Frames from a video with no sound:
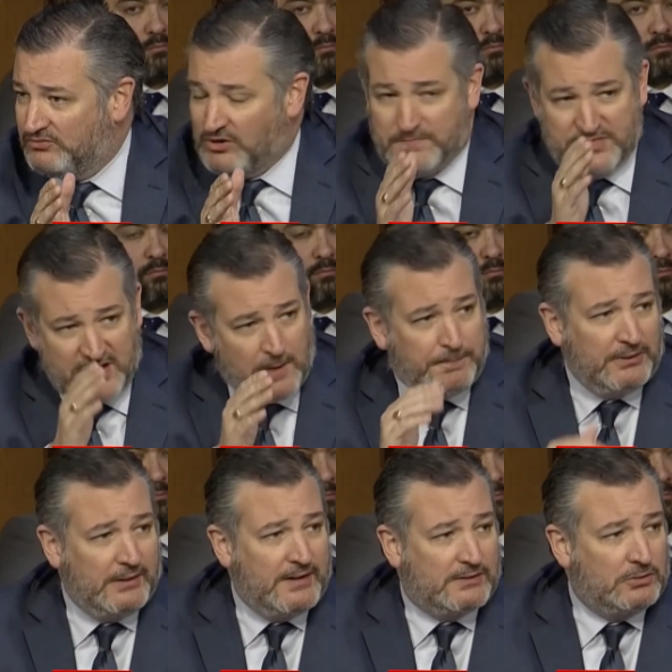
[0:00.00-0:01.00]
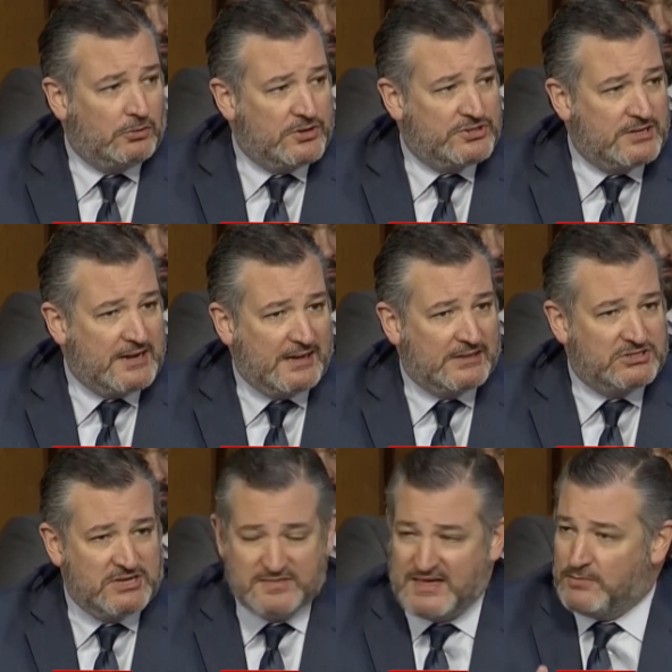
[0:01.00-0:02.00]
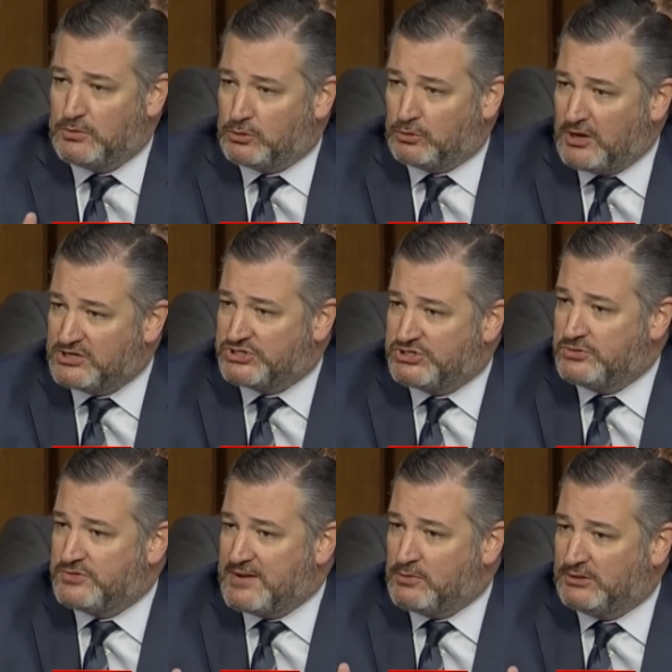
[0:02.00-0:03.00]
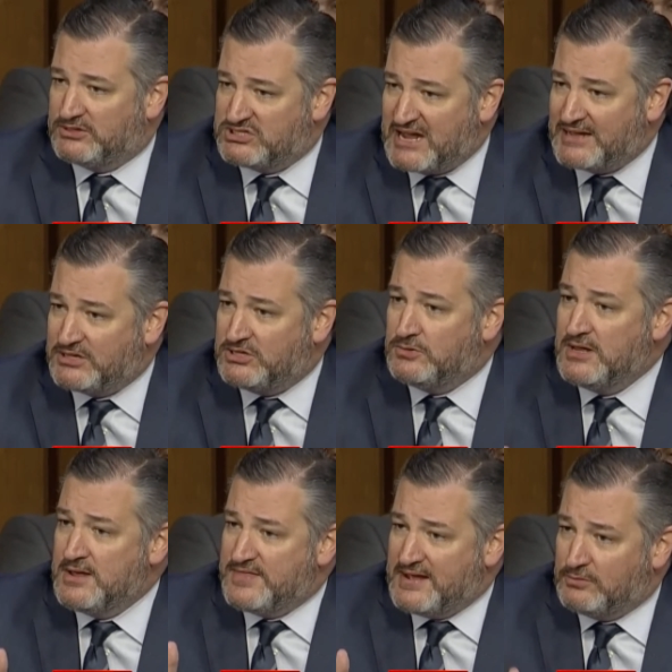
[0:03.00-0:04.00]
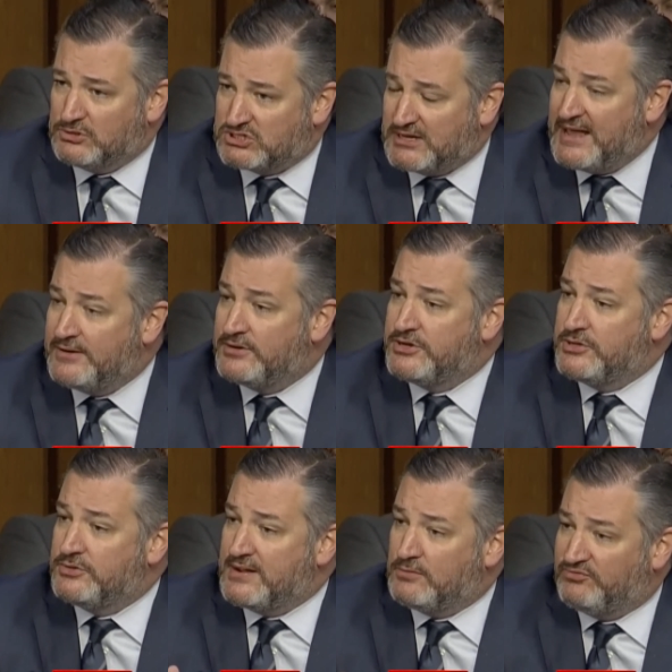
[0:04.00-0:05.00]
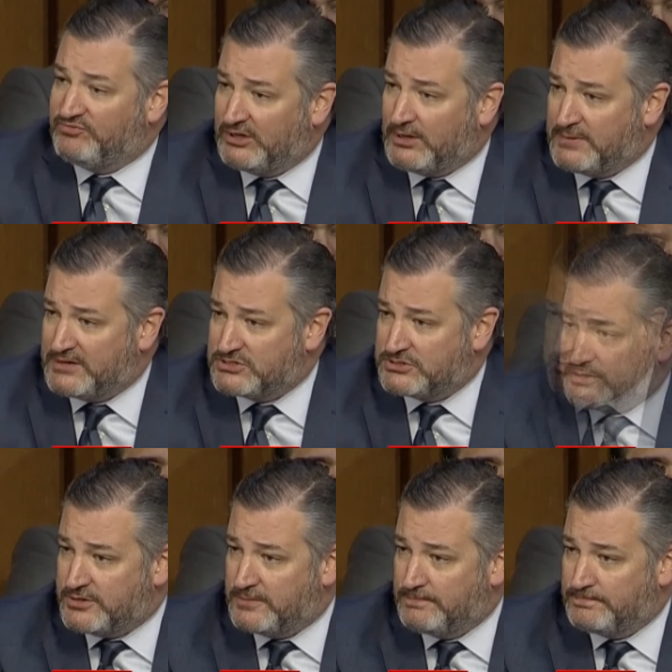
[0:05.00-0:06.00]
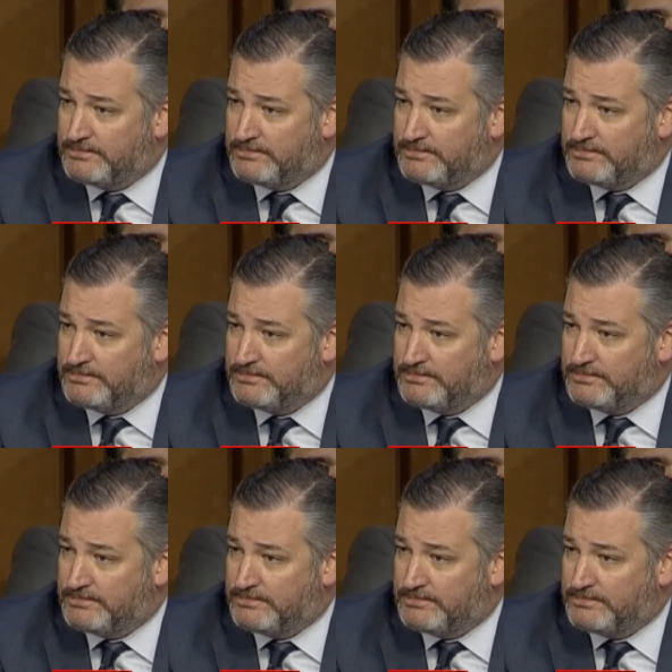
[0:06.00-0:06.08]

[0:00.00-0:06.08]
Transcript: from their political orthodoxy, they will crush you, they will attack you, they will slander you, they will filibuster you.